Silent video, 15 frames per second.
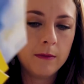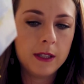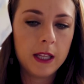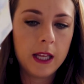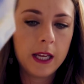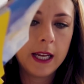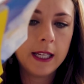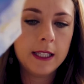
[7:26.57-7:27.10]
them
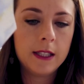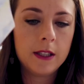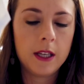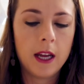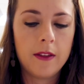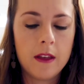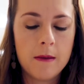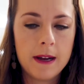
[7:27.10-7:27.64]
to the kids
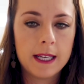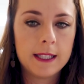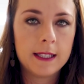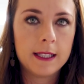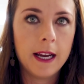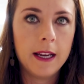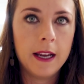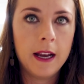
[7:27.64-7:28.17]
to get them
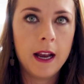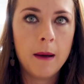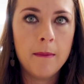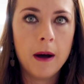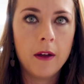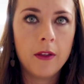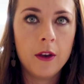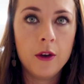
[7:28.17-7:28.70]
excited
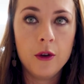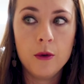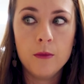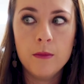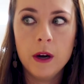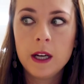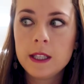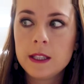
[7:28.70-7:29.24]
about the new
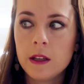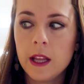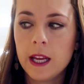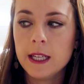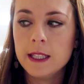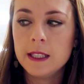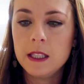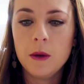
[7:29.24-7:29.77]
book so
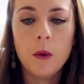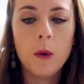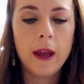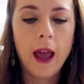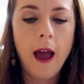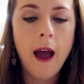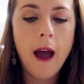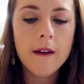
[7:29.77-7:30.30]
they can see what
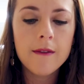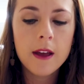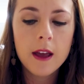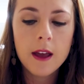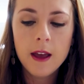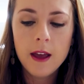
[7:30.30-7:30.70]
we have.